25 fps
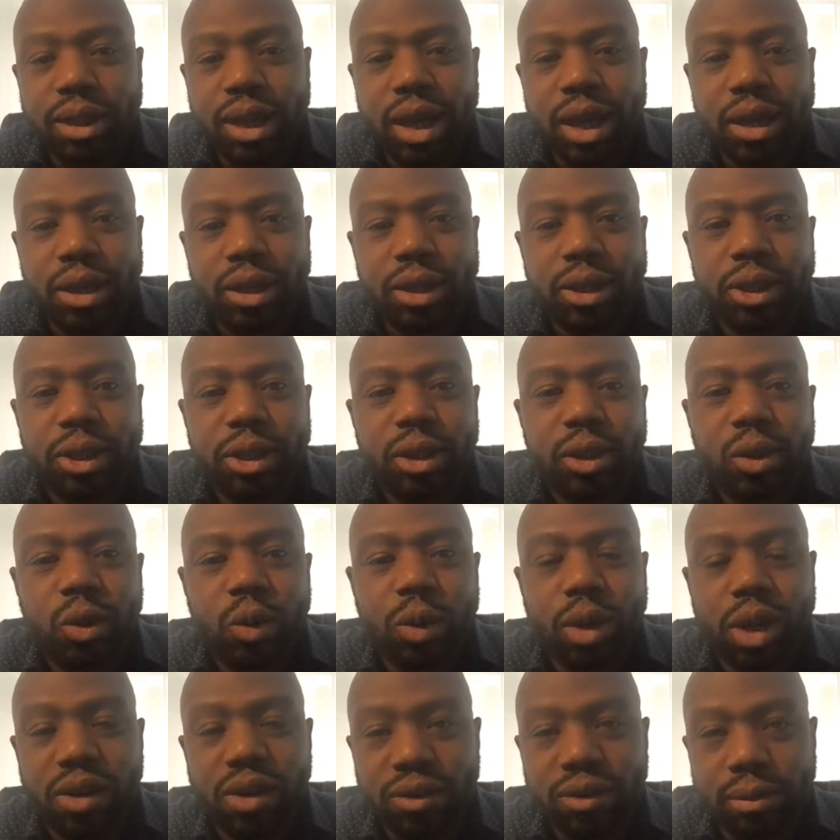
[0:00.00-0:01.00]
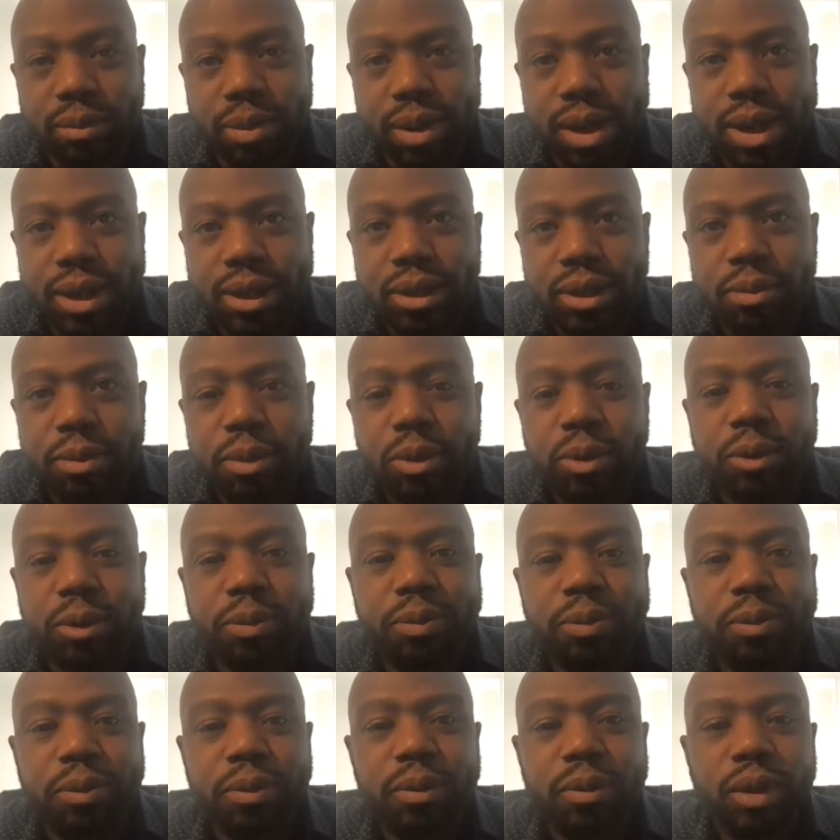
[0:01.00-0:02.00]
knowledge whenever possible.
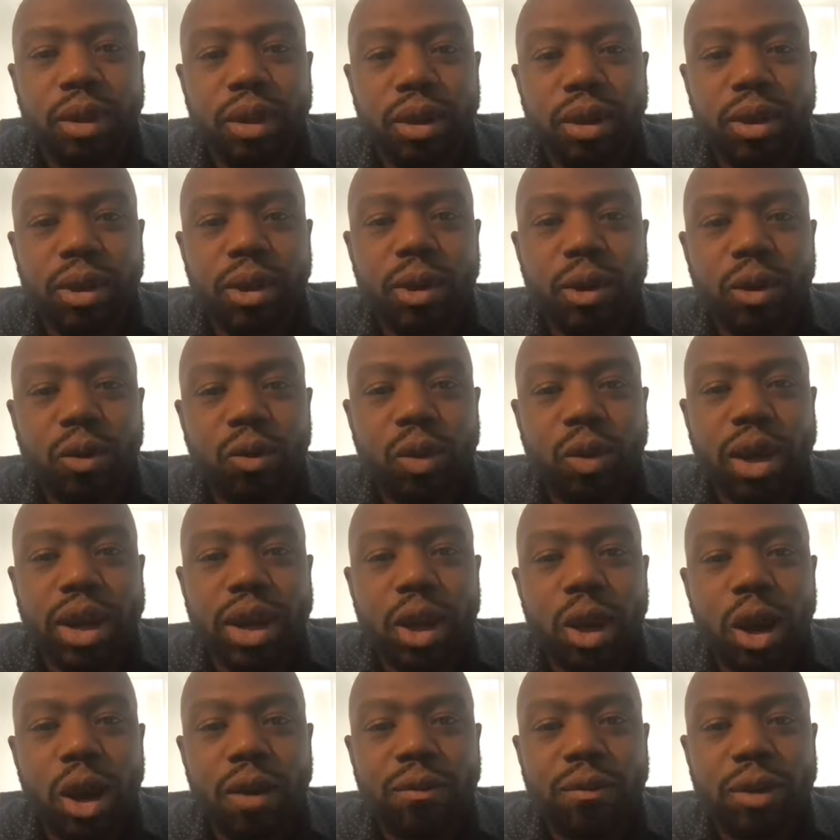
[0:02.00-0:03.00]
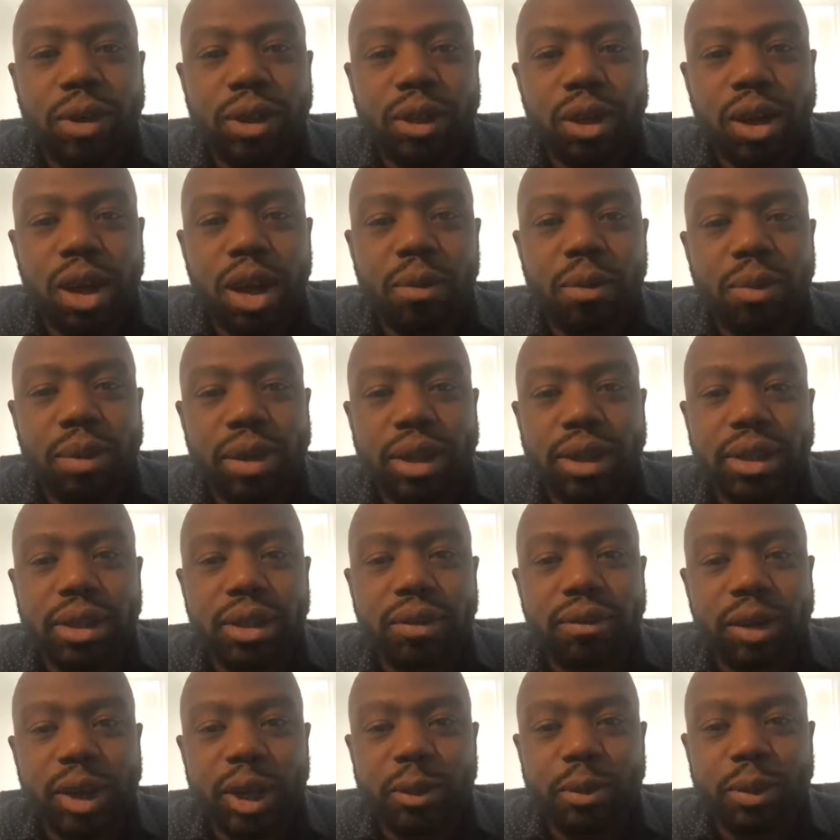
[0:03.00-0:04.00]
Ready offers
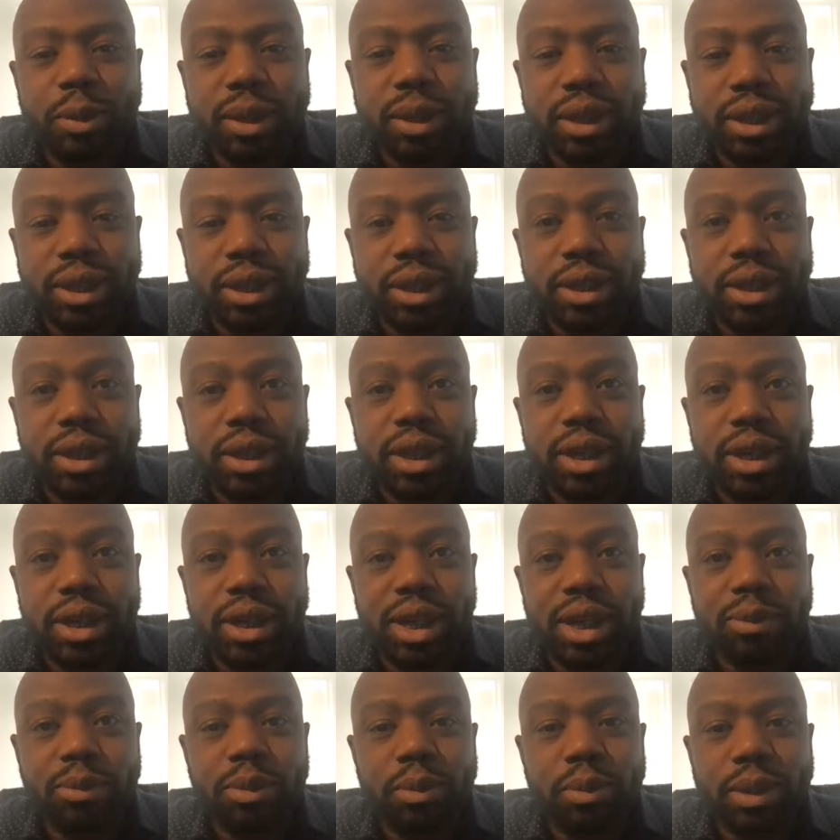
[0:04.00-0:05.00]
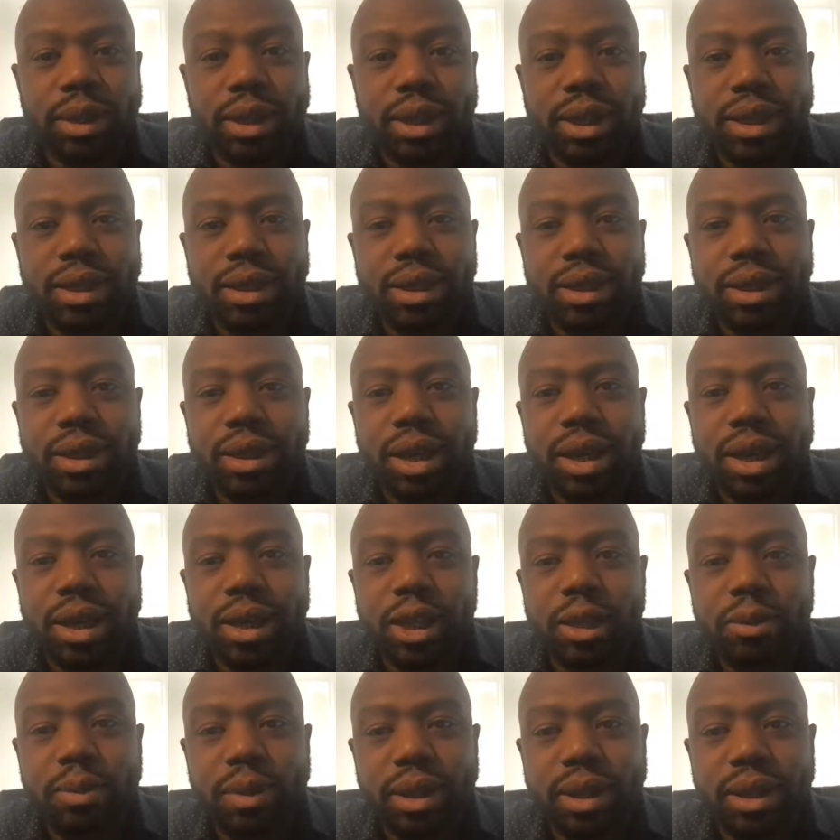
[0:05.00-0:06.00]
comprehensive expertise in implementation
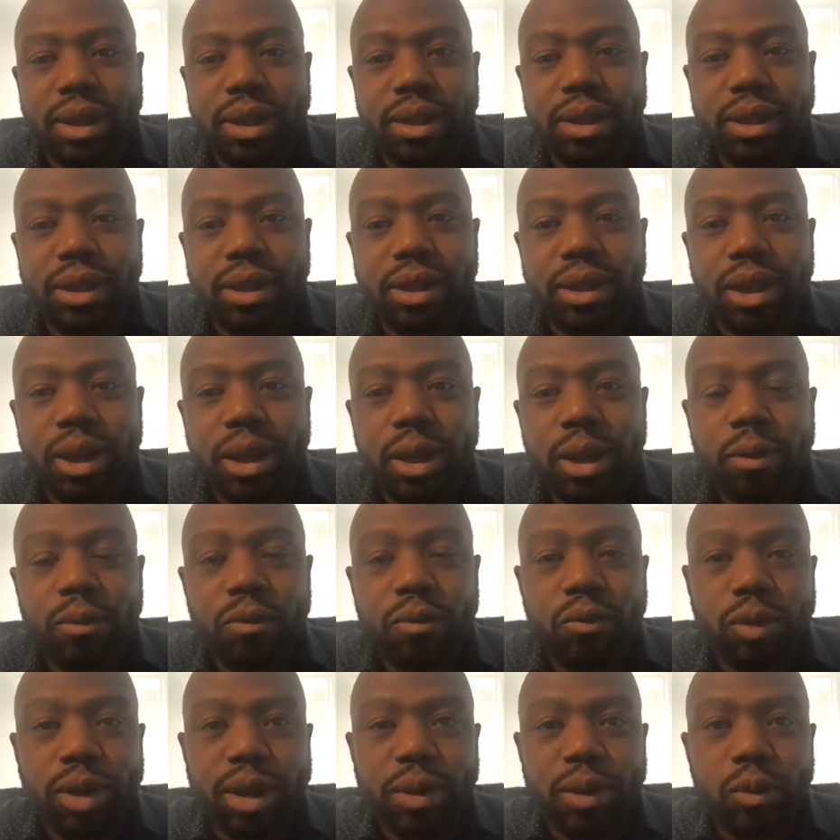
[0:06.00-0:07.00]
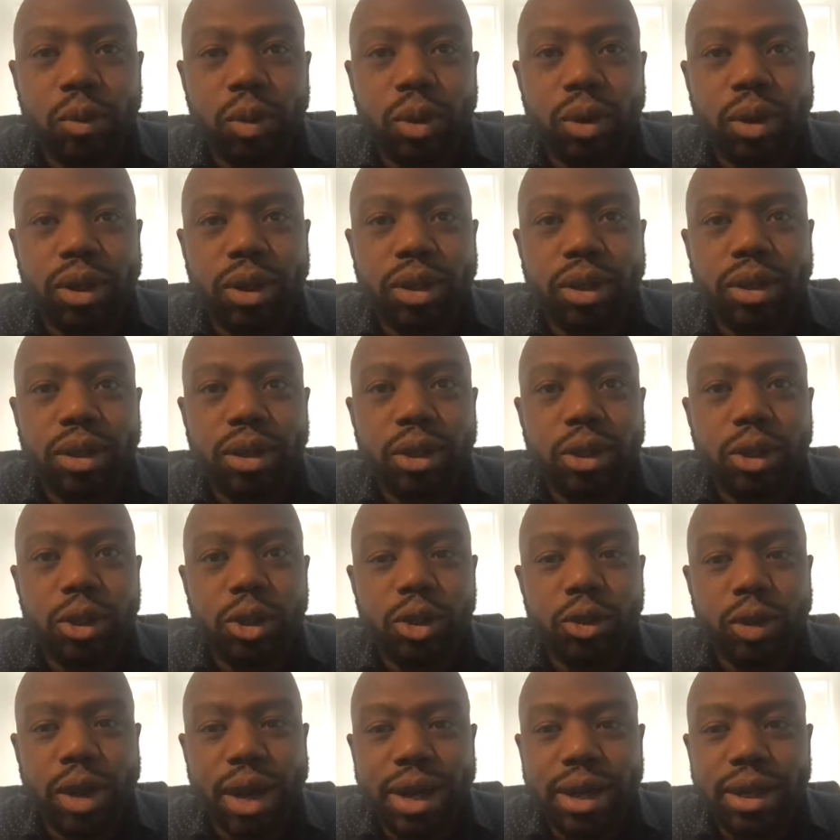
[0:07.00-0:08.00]
science methods, frameworks,
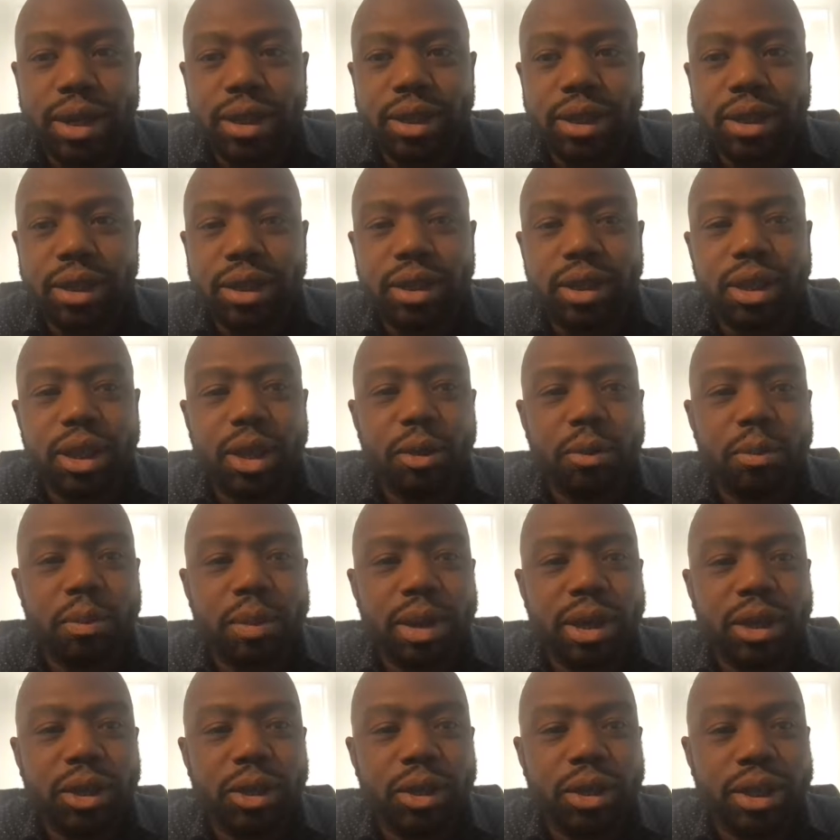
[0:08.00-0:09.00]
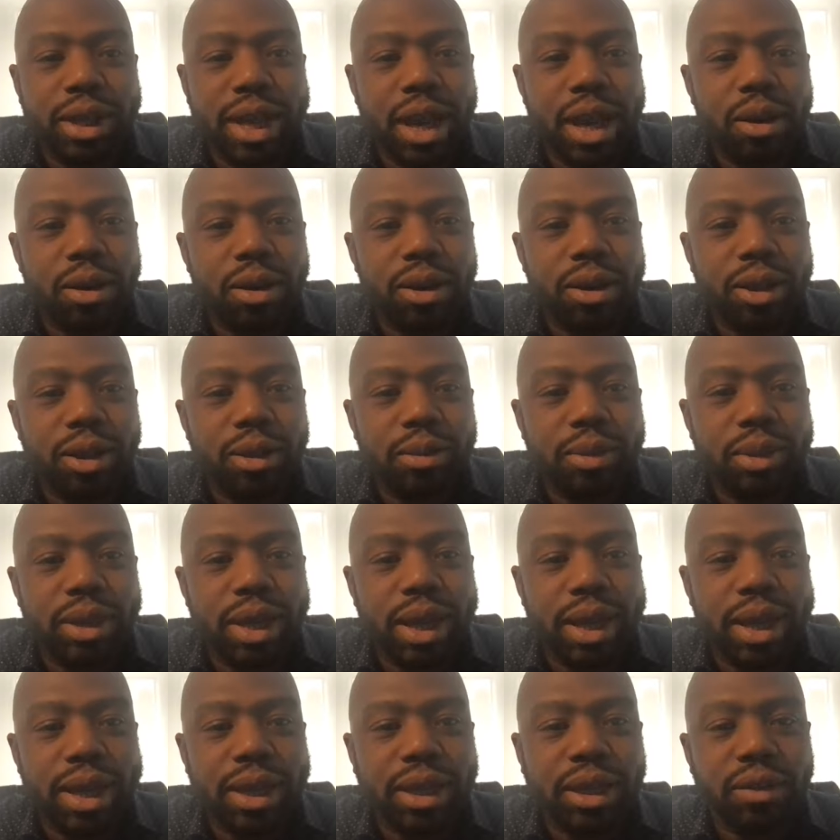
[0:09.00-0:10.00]
strategies, measures and outcomes
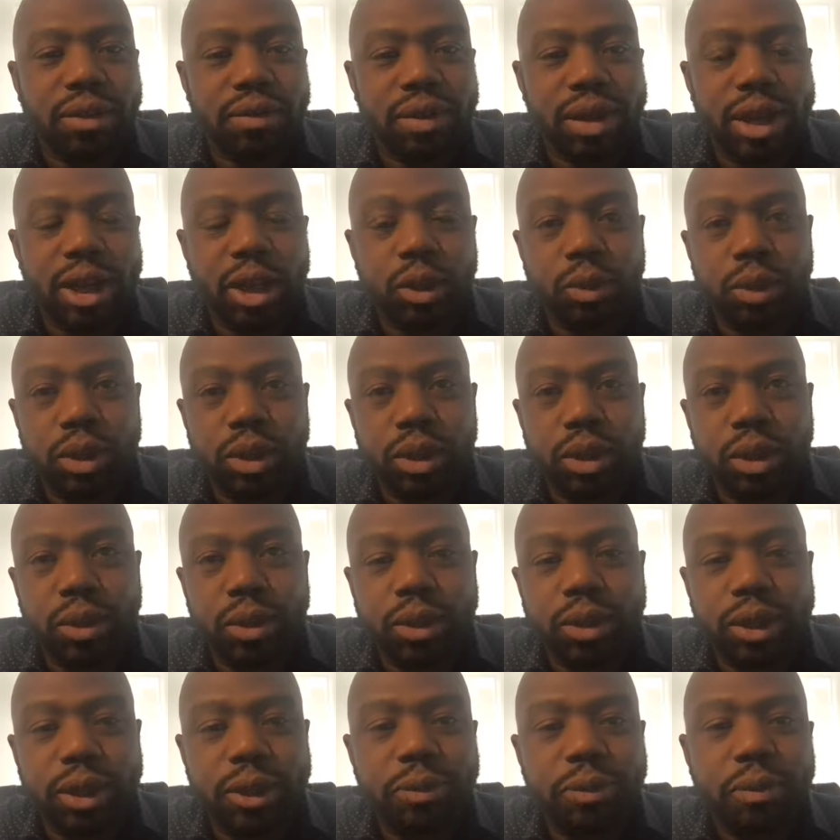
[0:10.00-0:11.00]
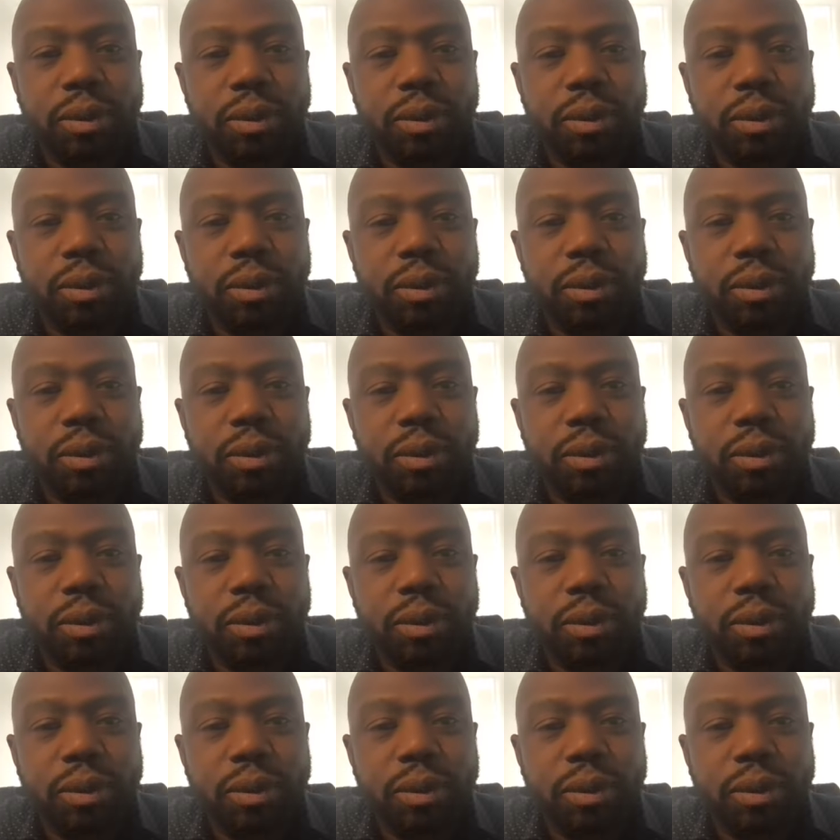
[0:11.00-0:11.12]
in HIVH research,